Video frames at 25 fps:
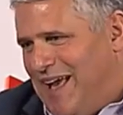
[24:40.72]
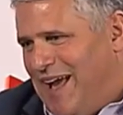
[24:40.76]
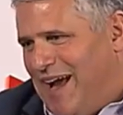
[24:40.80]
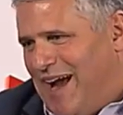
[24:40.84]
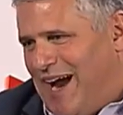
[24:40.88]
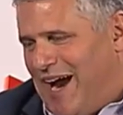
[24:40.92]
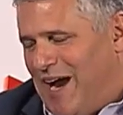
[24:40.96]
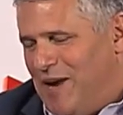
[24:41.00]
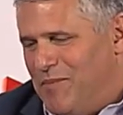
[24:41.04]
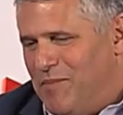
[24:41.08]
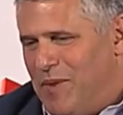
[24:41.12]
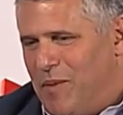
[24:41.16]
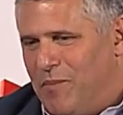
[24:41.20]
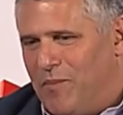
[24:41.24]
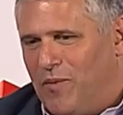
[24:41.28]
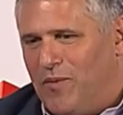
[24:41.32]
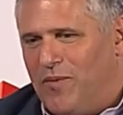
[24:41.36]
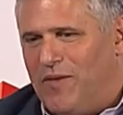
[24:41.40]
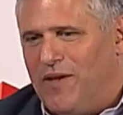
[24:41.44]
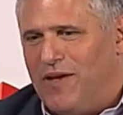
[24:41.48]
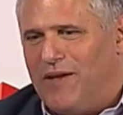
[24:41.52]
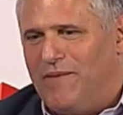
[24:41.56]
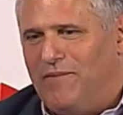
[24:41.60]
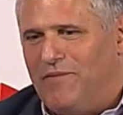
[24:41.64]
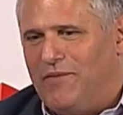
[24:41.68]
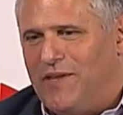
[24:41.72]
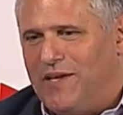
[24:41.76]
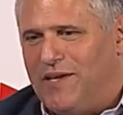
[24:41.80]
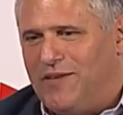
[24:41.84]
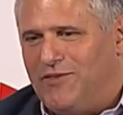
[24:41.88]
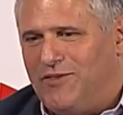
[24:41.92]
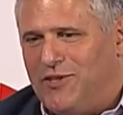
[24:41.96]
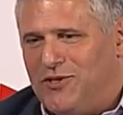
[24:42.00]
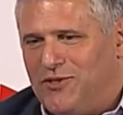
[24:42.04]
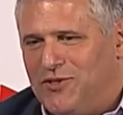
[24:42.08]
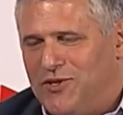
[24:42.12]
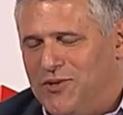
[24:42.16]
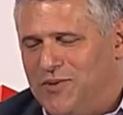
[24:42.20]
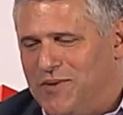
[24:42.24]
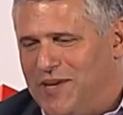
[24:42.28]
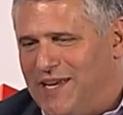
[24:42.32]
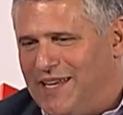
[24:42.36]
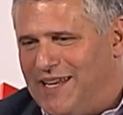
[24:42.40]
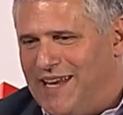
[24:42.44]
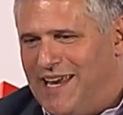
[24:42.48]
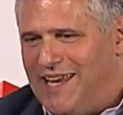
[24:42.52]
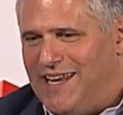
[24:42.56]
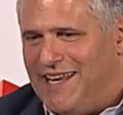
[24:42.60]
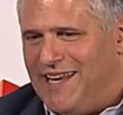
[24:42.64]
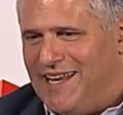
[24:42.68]
remember the two
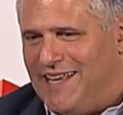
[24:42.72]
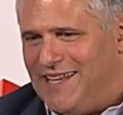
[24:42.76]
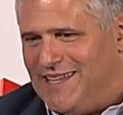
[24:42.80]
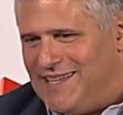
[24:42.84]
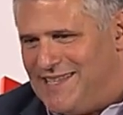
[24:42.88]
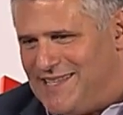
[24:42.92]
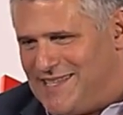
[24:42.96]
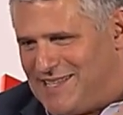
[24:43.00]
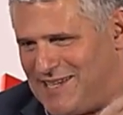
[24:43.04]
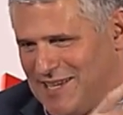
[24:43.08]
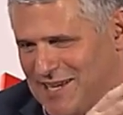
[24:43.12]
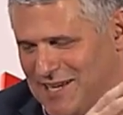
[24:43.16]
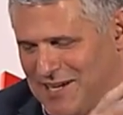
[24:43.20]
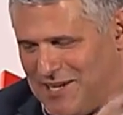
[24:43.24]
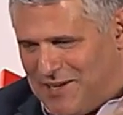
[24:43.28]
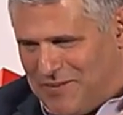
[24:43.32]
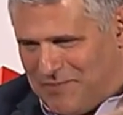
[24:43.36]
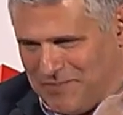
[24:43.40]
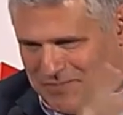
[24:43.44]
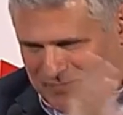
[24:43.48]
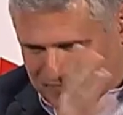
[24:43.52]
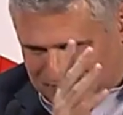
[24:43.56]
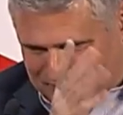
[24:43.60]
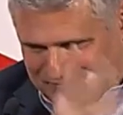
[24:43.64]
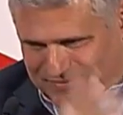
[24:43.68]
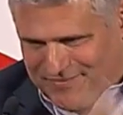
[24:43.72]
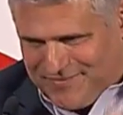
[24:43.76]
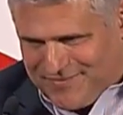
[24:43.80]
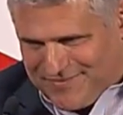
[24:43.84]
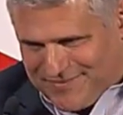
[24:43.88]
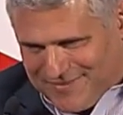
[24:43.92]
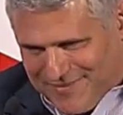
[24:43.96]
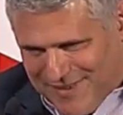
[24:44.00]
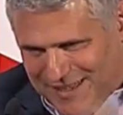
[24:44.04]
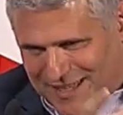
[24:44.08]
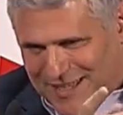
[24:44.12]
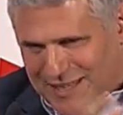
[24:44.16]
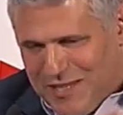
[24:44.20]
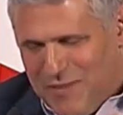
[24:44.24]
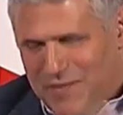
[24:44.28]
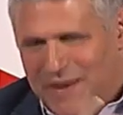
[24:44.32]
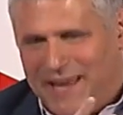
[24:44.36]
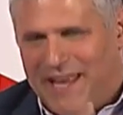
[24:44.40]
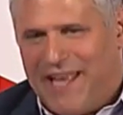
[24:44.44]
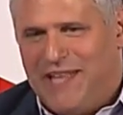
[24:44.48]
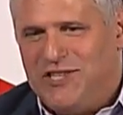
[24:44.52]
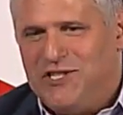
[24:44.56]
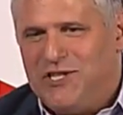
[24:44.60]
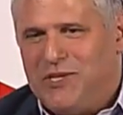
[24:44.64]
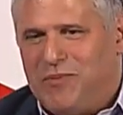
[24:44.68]
Canadians, the
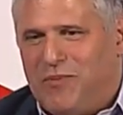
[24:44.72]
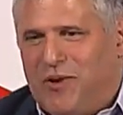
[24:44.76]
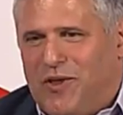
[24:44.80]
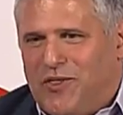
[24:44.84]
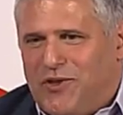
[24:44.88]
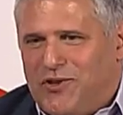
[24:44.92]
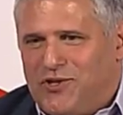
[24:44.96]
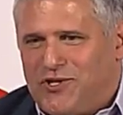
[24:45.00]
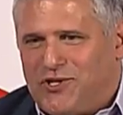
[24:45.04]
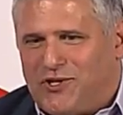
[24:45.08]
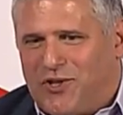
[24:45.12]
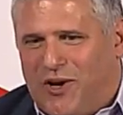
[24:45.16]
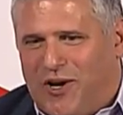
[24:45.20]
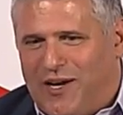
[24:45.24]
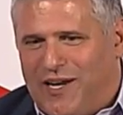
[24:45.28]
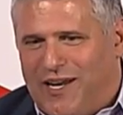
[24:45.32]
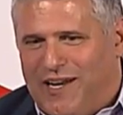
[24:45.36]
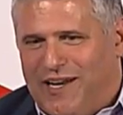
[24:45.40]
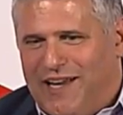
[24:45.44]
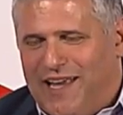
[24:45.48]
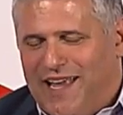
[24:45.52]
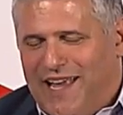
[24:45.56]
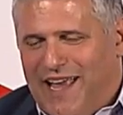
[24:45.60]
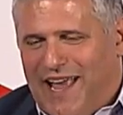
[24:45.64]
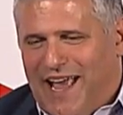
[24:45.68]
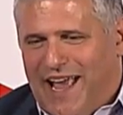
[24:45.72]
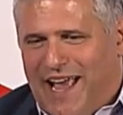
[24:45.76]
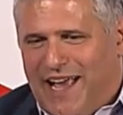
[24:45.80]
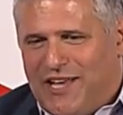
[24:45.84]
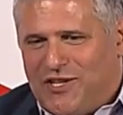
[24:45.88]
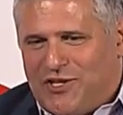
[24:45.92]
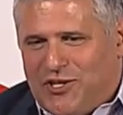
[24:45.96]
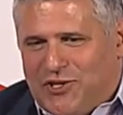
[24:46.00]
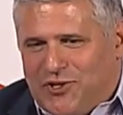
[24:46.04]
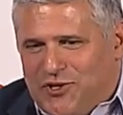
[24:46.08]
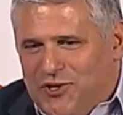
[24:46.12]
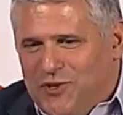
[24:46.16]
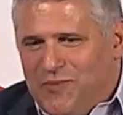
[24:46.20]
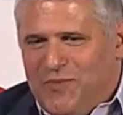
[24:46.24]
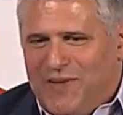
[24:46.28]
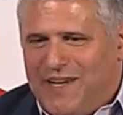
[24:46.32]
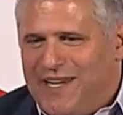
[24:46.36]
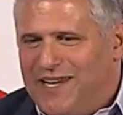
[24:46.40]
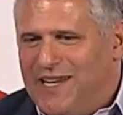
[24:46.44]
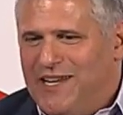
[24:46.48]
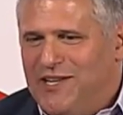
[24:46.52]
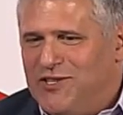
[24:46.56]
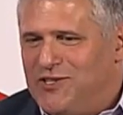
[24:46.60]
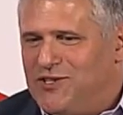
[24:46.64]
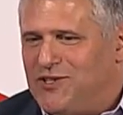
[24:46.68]
McKenzie brothers, started as a
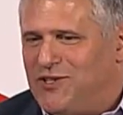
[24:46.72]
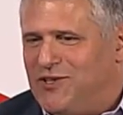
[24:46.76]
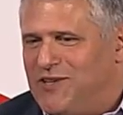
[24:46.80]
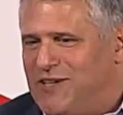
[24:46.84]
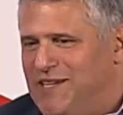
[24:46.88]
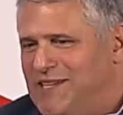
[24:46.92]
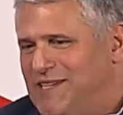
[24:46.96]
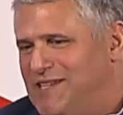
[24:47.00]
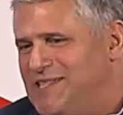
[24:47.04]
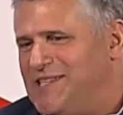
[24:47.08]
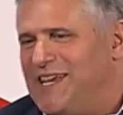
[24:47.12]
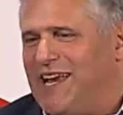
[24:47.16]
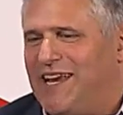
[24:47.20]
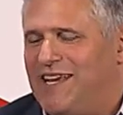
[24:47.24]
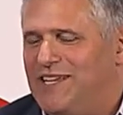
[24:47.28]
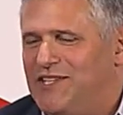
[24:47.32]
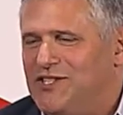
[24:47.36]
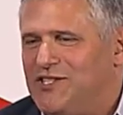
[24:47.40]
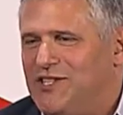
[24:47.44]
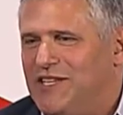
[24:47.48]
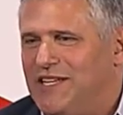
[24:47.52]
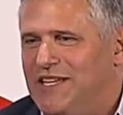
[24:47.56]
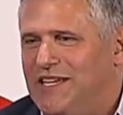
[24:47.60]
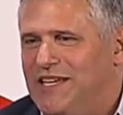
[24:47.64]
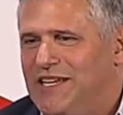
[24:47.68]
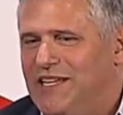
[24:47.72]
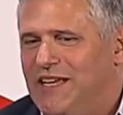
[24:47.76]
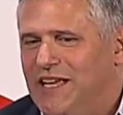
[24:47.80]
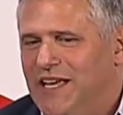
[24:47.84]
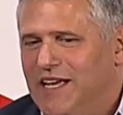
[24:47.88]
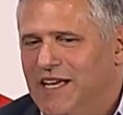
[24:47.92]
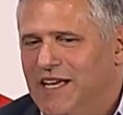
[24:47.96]
2-minute insert in Second City